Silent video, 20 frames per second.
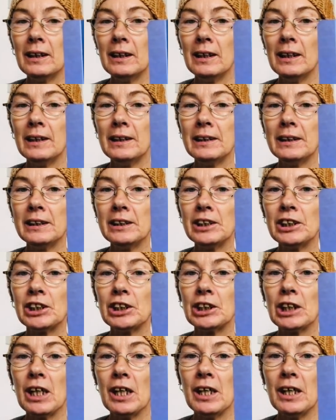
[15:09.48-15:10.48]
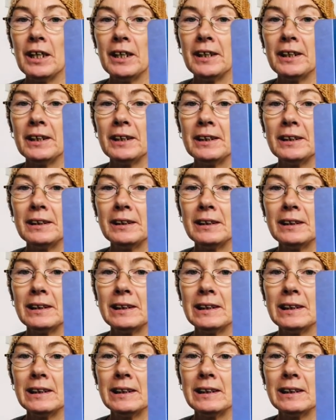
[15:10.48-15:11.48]
and it
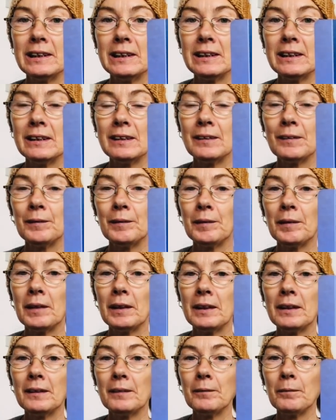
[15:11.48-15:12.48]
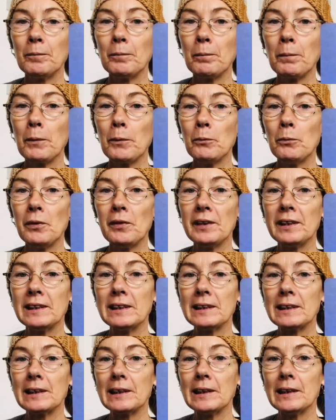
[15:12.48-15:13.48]
shines with
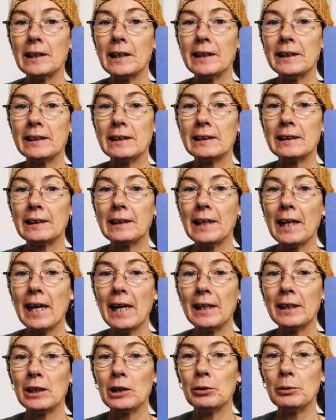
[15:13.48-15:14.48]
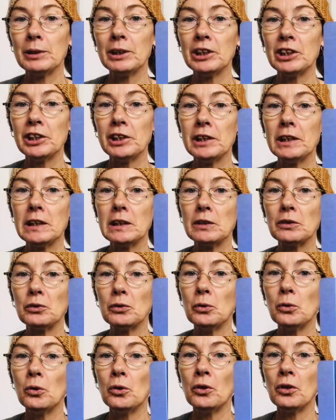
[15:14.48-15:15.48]
its light language and its
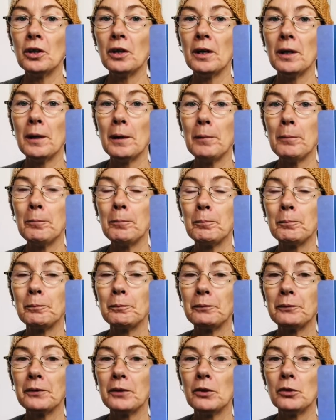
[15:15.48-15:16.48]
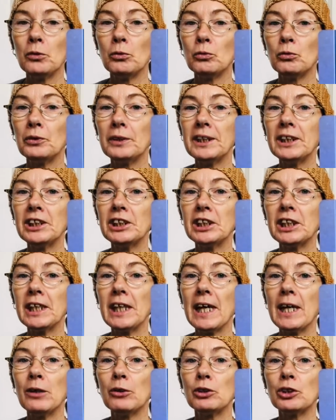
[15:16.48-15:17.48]
aura reaching
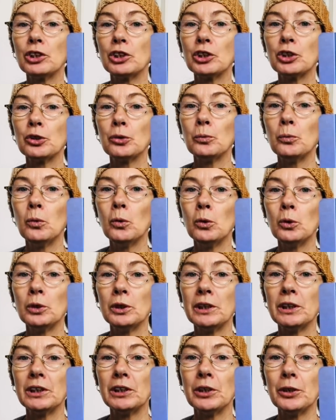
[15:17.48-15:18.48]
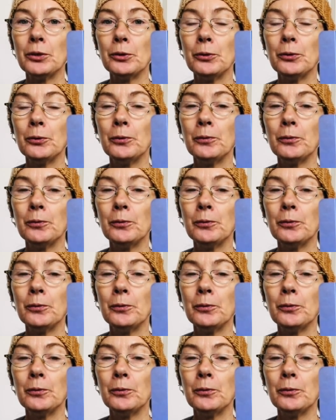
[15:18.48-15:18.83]
out towards you.